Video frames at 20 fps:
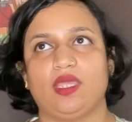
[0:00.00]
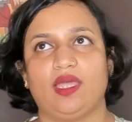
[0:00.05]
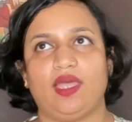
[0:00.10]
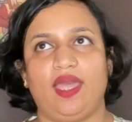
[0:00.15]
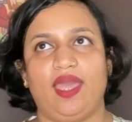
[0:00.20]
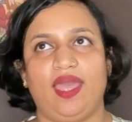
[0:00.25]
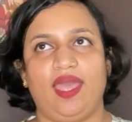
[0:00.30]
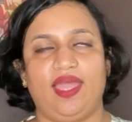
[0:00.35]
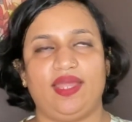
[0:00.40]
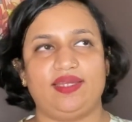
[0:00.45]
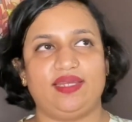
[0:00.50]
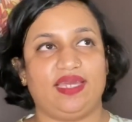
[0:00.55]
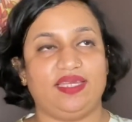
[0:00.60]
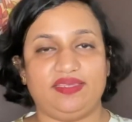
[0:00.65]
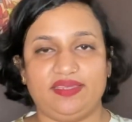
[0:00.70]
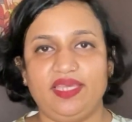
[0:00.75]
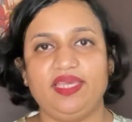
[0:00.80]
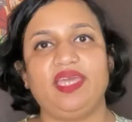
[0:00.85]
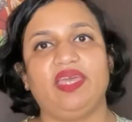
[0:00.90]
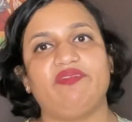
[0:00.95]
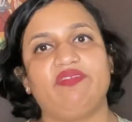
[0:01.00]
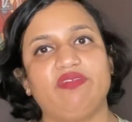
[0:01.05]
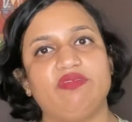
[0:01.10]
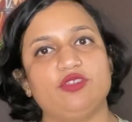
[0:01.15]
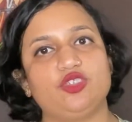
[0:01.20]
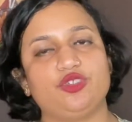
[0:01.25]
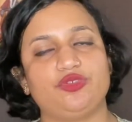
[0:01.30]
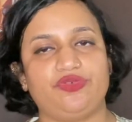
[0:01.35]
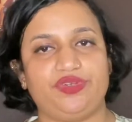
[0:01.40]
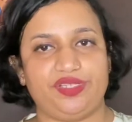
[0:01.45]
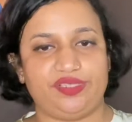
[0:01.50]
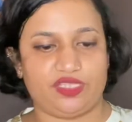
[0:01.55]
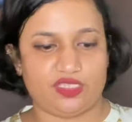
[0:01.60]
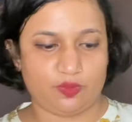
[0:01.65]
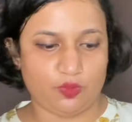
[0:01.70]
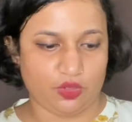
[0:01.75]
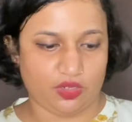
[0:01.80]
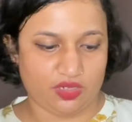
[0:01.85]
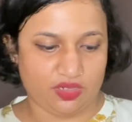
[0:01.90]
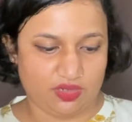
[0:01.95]
and I think everyone should read this
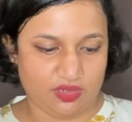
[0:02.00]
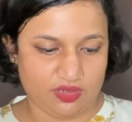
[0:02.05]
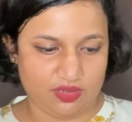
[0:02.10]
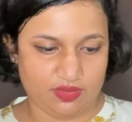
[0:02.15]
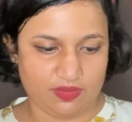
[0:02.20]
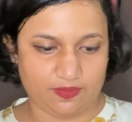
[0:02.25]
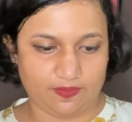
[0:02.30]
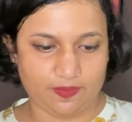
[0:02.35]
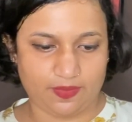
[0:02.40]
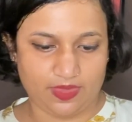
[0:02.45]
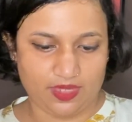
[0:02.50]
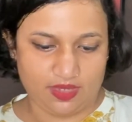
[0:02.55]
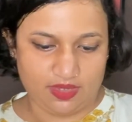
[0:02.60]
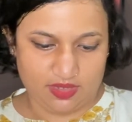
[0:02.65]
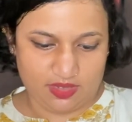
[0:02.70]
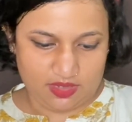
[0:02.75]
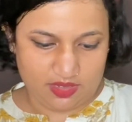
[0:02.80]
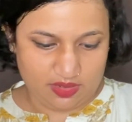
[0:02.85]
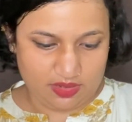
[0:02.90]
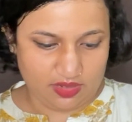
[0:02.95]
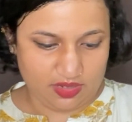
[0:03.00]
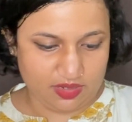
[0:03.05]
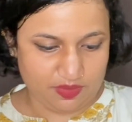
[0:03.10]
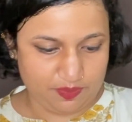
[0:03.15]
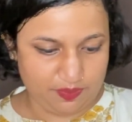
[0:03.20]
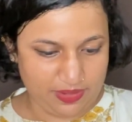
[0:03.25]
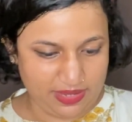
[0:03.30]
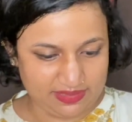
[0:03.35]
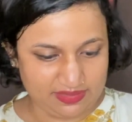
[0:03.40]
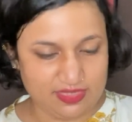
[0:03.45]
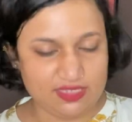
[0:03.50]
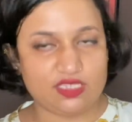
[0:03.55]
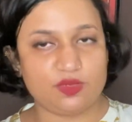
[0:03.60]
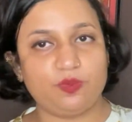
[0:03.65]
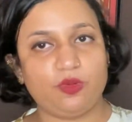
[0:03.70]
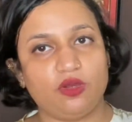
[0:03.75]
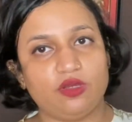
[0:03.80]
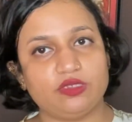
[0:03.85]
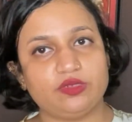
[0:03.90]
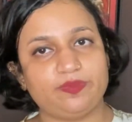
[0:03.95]
book. Panthers
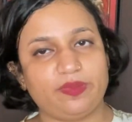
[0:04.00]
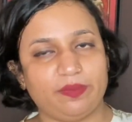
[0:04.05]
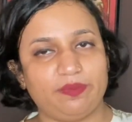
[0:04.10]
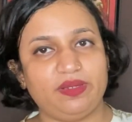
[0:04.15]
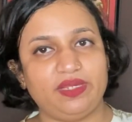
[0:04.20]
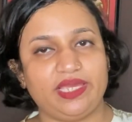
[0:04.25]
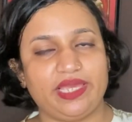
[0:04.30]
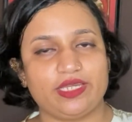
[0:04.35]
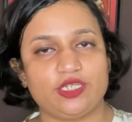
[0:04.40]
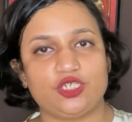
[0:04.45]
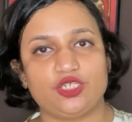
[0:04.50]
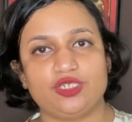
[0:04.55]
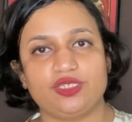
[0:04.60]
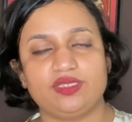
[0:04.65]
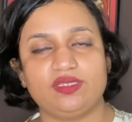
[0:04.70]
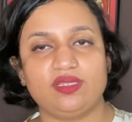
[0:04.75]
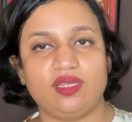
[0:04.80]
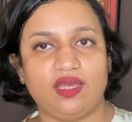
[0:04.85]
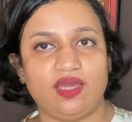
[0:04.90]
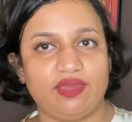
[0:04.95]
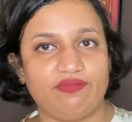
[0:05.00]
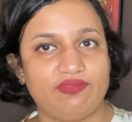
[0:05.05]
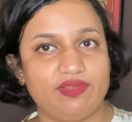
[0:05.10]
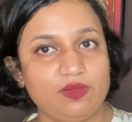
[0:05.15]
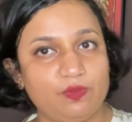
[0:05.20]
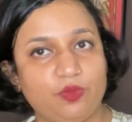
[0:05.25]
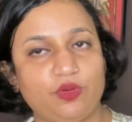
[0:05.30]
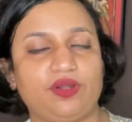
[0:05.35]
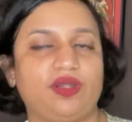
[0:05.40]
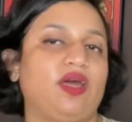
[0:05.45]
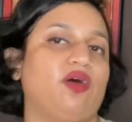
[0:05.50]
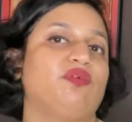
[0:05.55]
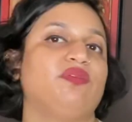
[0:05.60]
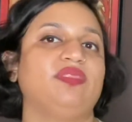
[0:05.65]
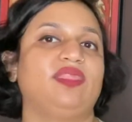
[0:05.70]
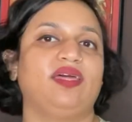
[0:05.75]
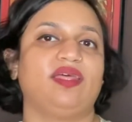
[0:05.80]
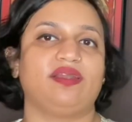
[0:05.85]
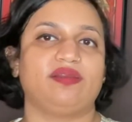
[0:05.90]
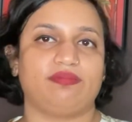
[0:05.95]
Paw Publication, I will put down
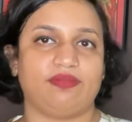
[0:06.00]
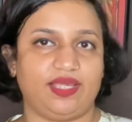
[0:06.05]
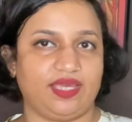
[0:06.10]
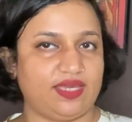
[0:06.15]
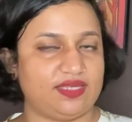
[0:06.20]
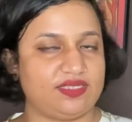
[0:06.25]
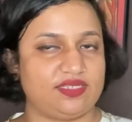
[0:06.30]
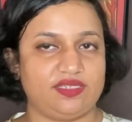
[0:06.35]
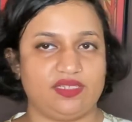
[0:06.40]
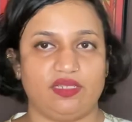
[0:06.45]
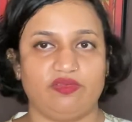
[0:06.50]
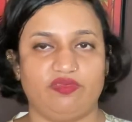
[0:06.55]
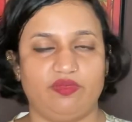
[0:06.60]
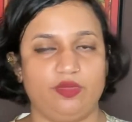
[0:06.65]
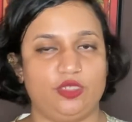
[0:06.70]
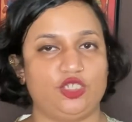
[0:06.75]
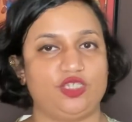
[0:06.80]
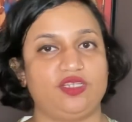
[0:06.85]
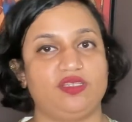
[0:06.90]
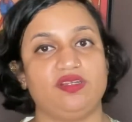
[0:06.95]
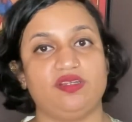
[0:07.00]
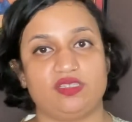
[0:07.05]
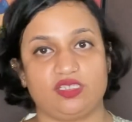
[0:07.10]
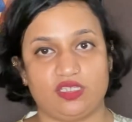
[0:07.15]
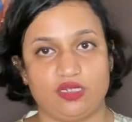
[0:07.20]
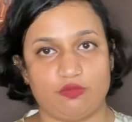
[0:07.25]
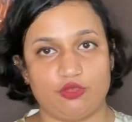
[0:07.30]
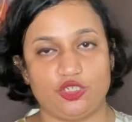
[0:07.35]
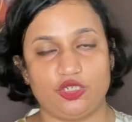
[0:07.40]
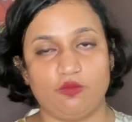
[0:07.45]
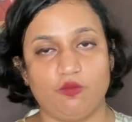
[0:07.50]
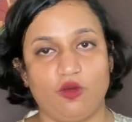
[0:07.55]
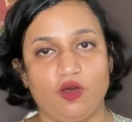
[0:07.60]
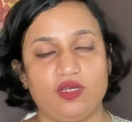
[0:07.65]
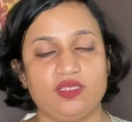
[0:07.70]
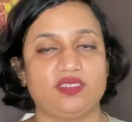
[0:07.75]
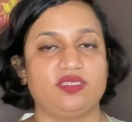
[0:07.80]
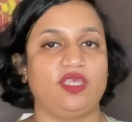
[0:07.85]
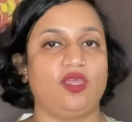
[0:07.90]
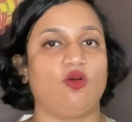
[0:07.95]
their information in the description
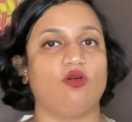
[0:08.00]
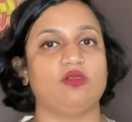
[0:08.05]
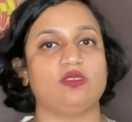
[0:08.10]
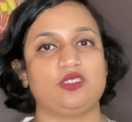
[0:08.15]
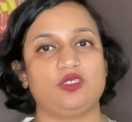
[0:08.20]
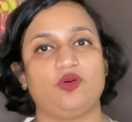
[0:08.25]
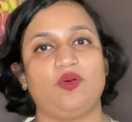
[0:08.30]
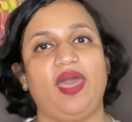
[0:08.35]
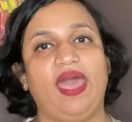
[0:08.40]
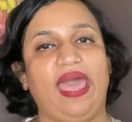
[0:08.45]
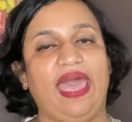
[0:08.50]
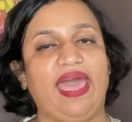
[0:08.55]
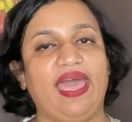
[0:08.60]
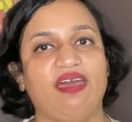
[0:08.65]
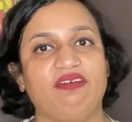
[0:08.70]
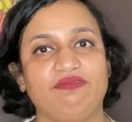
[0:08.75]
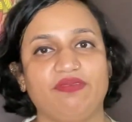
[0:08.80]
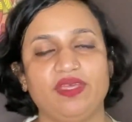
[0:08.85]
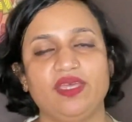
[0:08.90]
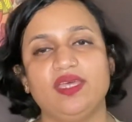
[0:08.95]
box. They also have